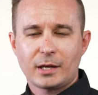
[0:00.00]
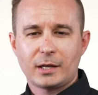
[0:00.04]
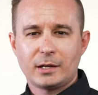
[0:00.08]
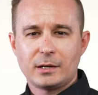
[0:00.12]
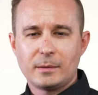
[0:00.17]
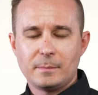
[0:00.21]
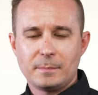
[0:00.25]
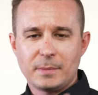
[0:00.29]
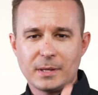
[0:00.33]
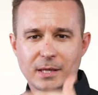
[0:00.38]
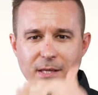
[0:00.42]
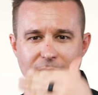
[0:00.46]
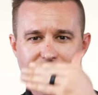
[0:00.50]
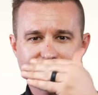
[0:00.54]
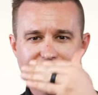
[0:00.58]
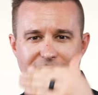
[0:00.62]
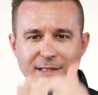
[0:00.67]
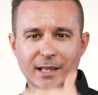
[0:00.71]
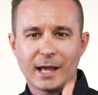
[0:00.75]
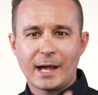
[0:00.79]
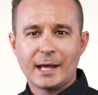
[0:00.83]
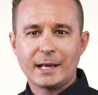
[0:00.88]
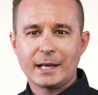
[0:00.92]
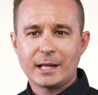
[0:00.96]
gonna be
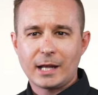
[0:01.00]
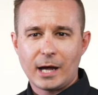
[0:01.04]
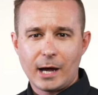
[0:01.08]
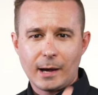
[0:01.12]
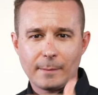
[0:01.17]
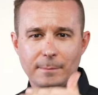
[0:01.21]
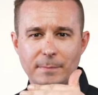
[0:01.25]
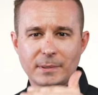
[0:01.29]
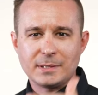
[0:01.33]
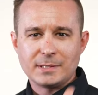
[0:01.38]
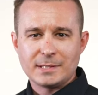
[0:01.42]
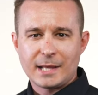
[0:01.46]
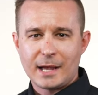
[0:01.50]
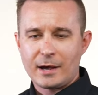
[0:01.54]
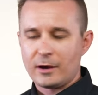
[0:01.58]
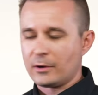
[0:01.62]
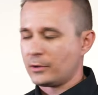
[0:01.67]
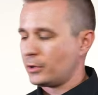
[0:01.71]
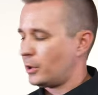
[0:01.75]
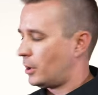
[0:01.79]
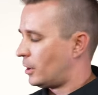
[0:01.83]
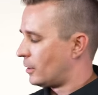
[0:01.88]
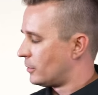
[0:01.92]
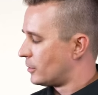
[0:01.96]
sliding up and
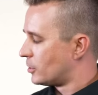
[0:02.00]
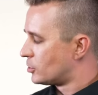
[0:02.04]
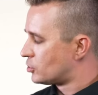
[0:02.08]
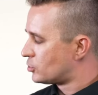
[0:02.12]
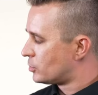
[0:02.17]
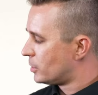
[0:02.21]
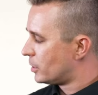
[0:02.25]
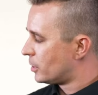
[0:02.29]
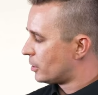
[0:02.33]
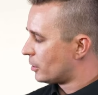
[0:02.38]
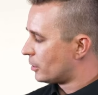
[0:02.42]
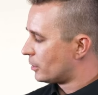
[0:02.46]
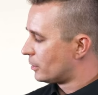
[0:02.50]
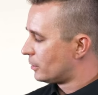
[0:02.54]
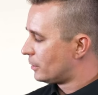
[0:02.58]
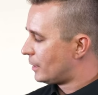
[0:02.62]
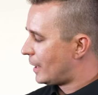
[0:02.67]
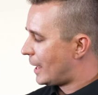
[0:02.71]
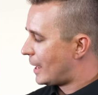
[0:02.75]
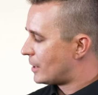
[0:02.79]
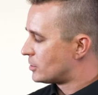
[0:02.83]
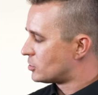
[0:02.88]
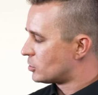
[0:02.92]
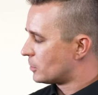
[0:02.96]
down on the trigger
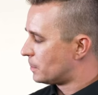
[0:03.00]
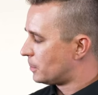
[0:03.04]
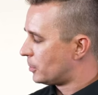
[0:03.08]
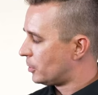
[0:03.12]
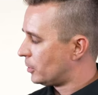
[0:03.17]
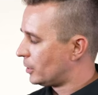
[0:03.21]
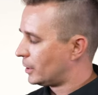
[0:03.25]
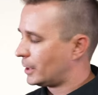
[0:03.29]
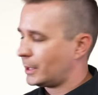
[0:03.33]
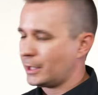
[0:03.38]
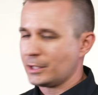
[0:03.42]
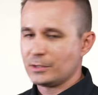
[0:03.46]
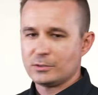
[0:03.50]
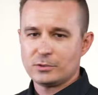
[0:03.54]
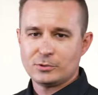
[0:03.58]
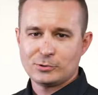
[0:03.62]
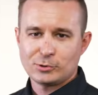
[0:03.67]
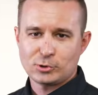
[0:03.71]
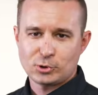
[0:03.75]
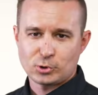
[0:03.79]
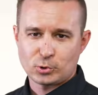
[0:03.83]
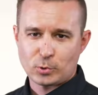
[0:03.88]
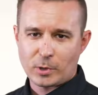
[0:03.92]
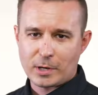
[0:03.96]
as you're pulling it
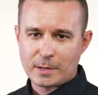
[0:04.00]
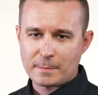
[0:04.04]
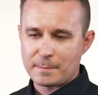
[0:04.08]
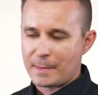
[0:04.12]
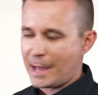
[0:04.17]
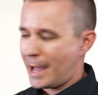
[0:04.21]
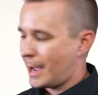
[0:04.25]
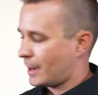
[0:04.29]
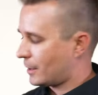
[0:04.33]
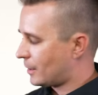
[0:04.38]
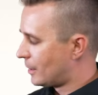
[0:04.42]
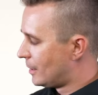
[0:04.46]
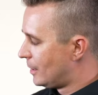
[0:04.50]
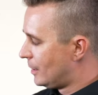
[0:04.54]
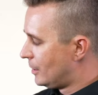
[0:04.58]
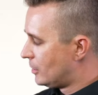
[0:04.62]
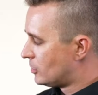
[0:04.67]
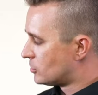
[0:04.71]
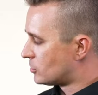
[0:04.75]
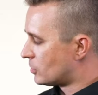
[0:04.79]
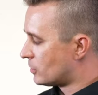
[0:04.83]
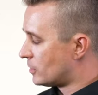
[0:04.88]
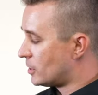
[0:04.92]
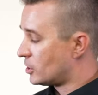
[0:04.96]
straight back.
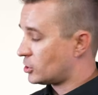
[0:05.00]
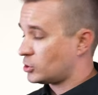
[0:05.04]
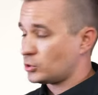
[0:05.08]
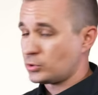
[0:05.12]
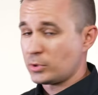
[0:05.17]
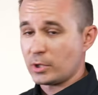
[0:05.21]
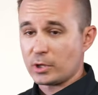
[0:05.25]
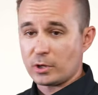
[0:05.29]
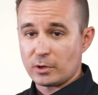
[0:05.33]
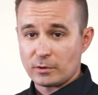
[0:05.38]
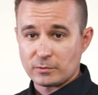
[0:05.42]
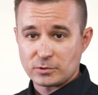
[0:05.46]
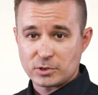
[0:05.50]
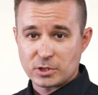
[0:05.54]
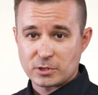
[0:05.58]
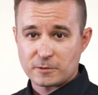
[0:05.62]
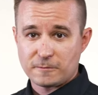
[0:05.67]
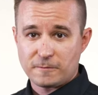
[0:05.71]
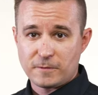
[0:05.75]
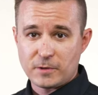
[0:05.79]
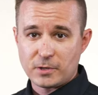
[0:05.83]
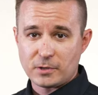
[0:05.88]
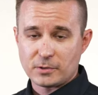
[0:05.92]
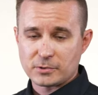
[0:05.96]
So this trigger just
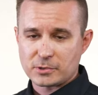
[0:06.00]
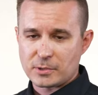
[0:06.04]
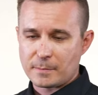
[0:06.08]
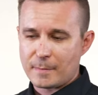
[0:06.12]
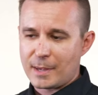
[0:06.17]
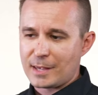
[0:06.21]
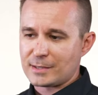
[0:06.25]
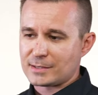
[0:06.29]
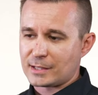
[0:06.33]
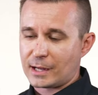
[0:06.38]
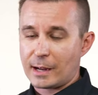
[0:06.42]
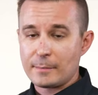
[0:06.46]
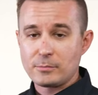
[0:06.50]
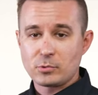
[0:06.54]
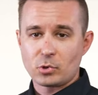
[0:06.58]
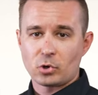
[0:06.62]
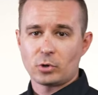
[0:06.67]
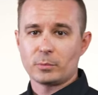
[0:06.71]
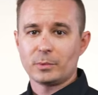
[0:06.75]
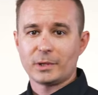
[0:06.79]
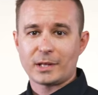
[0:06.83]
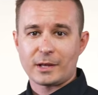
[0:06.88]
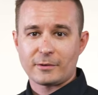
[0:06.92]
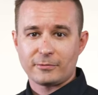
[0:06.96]
feels amazing. I'm
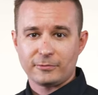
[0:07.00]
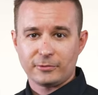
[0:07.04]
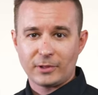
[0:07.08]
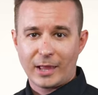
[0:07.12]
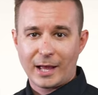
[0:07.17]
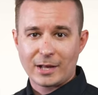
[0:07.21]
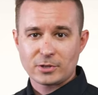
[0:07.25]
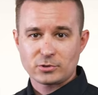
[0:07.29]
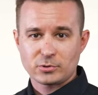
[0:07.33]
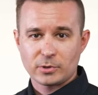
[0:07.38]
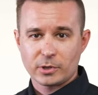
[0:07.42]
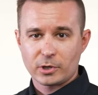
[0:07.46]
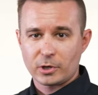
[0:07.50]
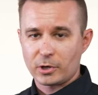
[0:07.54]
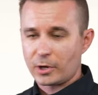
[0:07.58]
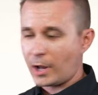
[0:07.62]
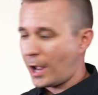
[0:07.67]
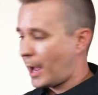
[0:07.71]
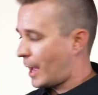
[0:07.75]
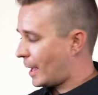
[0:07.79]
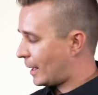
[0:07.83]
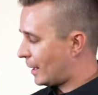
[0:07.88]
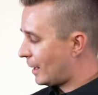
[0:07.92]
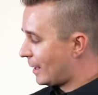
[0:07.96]
normally a flat trigger
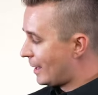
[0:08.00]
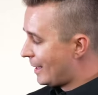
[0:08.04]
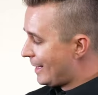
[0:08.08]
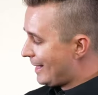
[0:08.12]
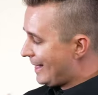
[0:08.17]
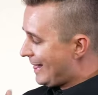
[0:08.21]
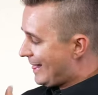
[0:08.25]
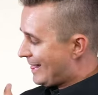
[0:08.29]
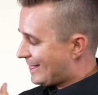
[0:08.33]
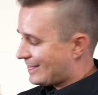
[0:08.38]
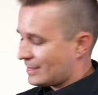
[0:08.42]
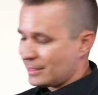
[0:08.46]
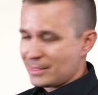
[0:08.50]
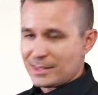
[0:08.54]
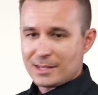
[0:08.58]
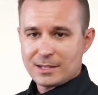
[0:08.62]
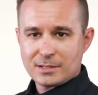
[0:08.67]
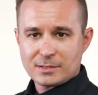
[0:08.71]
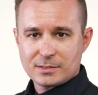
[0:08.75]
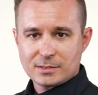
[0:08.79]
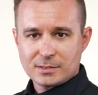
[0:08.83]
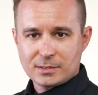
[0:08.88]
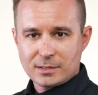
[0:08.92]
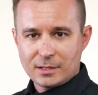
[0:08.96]
guy.
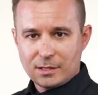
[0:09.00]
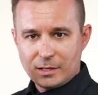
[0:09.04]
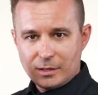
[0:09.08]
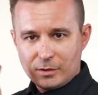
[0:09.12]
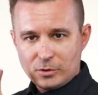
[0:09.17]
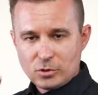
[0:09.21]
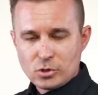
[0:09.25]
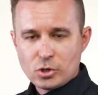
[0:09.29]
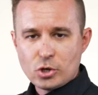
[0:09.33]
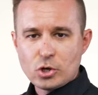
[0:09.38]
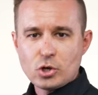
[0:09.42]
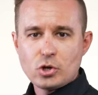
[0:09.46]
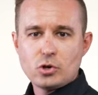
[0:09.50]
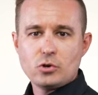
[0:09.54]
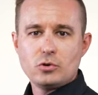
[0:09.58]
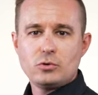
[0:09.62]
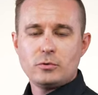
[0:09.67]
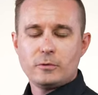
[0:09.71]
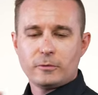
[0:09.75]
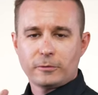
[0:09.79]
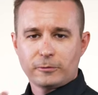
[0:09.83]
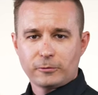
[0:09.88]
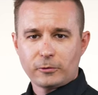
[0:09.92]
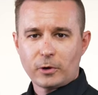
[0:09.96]
This new
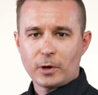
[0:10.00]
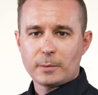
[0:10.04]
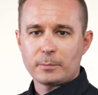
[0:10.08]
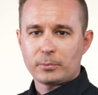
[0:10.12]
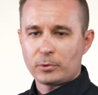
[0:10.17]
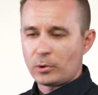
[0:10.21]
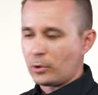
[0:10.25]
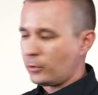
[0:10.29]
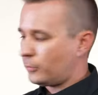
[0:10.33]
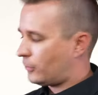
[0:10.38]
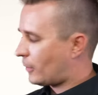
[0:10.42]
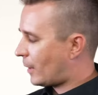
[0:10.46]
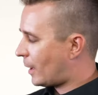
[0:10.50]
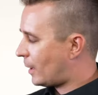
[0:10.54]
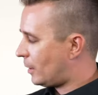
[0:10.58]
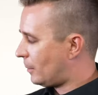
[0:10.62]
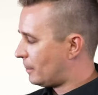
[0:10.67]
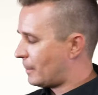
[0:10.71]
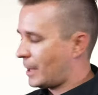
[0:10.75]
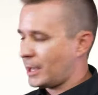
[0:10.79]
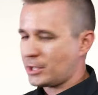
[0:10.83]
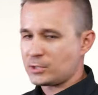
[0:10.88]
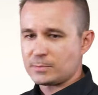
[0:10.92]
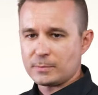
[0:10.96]
front profile
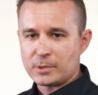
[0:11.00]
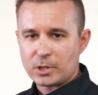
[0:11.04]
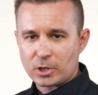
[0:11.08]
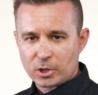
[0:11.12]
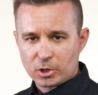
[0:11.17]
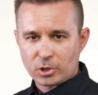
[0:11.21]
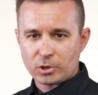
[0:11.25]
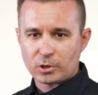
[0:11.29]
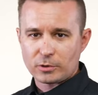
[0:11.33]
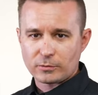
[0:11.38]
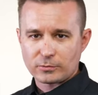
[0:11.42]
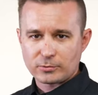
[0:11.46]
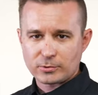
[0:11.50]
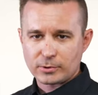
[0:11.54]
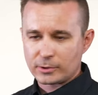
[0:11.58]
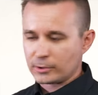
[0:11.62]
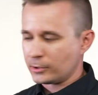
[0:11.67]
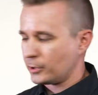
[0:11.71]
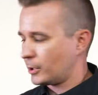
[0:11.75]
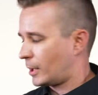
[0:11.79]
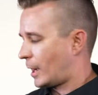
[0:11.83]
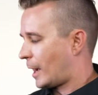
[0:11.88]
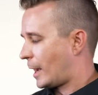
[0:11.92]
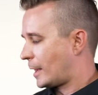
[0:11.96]
makes me a curved
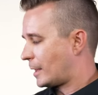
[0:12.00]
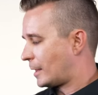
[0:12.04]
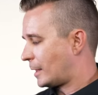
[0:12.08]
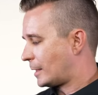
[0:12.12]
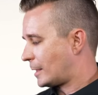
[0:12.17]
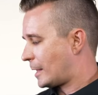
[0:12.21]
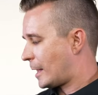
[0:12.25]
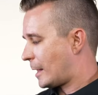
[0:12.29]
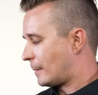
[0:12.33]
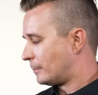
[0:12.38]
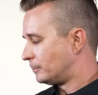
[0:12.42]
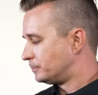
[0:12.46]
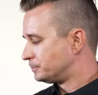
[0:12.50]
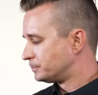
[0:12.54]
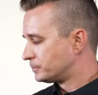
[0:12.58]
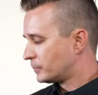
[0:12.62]
trigger guy again.